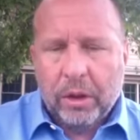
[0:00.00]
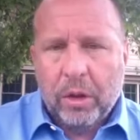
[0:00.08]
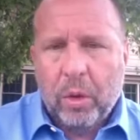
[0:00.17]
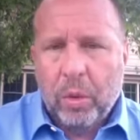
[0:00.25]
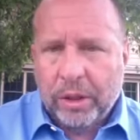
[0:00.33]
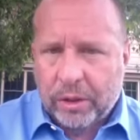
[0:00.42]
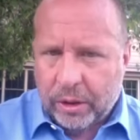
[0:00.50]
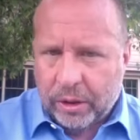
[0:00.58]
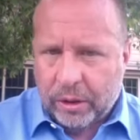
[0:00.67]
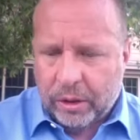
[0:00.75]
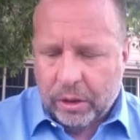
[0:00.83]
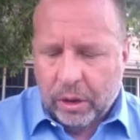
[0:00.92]

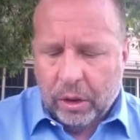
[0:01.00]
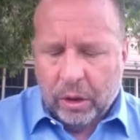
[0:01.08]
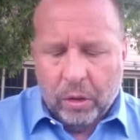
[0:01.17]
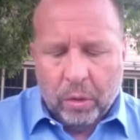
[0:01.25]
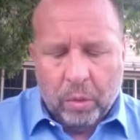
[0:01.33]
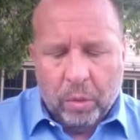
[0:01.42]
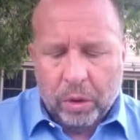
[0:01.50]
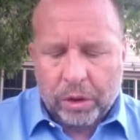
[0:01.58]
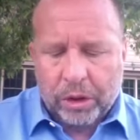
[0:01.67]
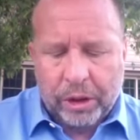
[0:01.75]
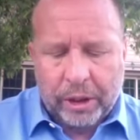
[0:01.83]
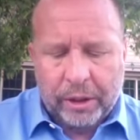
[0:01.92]
quizzes,
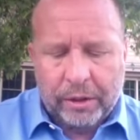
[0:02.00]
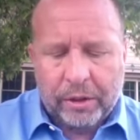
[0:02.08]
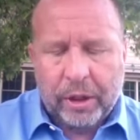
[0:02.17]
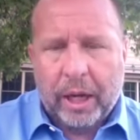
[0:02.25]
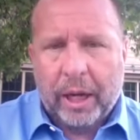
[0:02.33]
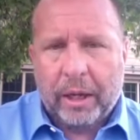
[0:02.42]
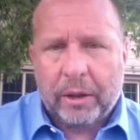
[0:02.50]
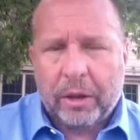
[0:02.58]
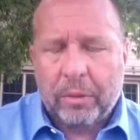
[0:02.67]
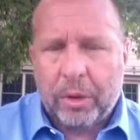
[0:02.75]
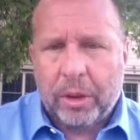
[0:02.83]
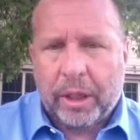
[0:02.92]
worksheets, and
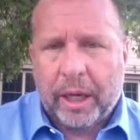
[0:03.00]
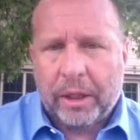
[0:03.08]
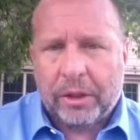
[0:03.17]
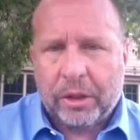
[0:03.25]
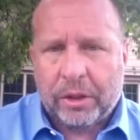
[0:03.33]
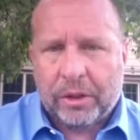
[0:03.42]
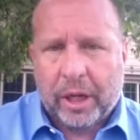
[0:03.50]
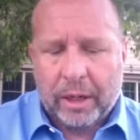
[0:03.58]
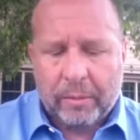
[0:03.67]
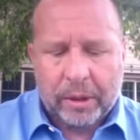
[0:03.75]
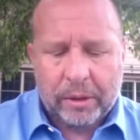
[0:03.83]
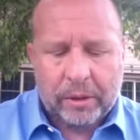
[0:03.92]
communication
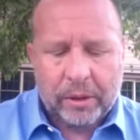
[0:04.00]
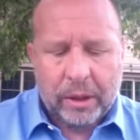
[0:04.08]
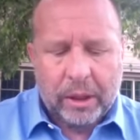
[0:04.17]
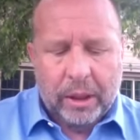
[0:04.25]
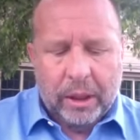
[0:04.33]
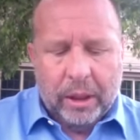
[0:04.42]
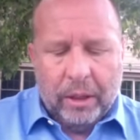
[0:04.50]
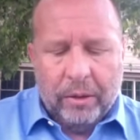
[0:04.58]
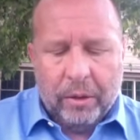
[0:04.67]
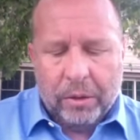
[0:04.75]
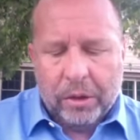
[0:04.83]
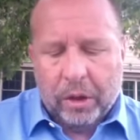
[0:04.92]
assignments.
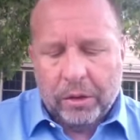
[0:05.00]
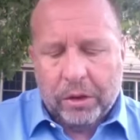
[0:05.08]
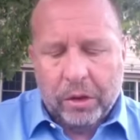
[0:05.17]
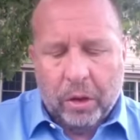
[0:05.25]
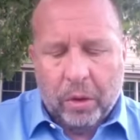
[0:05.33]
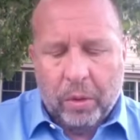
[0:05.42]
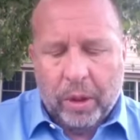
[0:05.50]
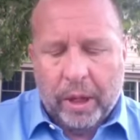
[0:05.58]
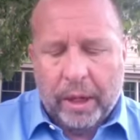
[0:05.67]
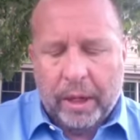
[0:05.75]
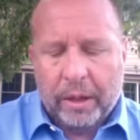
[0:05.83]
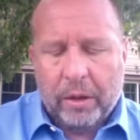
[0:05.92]
There is also
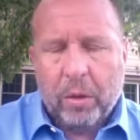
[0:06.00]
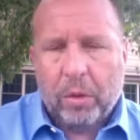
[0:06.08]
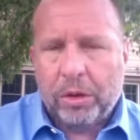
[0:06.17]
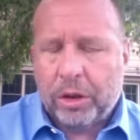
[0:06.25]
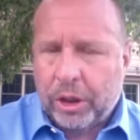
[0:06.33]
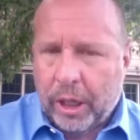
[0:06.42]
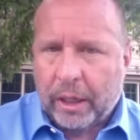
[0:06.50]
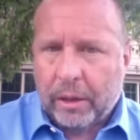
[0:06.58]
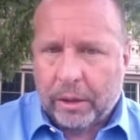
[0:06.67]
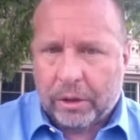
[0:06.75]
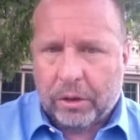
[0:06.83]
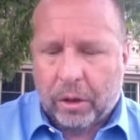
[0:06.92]
a course
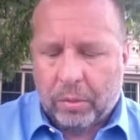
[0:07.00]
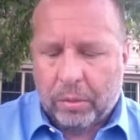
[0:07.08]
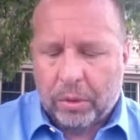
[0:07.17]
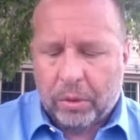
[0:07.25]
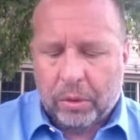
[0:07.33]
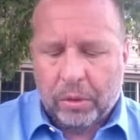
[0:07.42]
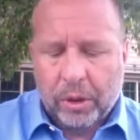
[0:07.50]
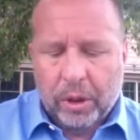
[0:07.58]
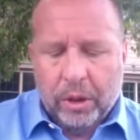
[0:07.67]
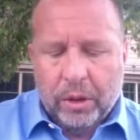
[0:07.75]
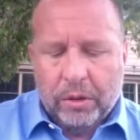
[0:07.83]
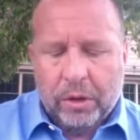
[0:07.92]
checklist on Moodle,
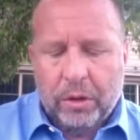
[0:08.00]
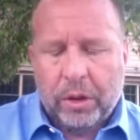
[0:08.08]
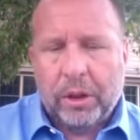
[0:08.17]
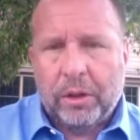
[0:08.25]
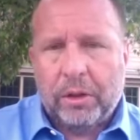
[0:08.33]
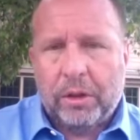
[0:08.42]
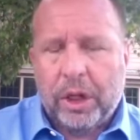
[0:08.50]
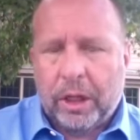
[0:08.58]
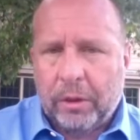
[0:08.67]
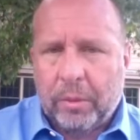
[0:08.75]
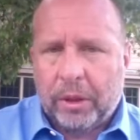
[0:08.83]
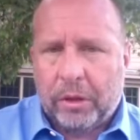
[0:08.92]
so you can
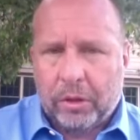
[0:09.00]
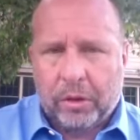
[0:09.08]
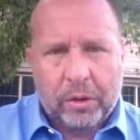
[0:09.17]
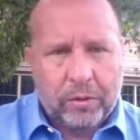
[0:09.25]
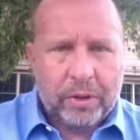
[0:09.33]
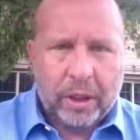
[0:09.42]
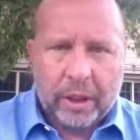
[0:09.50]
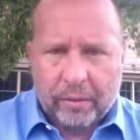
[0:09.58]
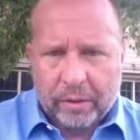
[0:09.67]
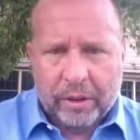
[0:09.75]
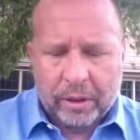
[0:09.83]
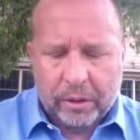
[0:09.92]
check to make sure that you've done
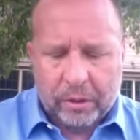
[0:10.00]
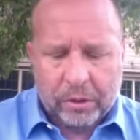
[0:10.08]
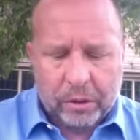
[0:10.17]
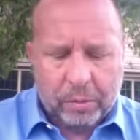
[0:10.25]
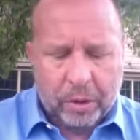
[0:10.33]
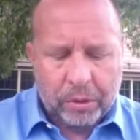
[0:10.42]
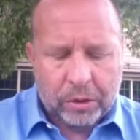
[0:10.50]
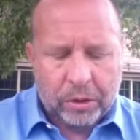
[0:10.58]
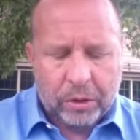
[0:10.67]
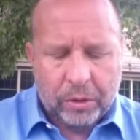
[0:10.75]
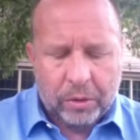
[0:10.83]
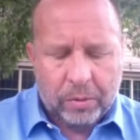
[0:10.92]
everything that you're supposed to
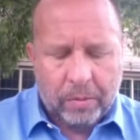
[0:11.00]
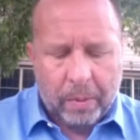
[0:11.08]
do.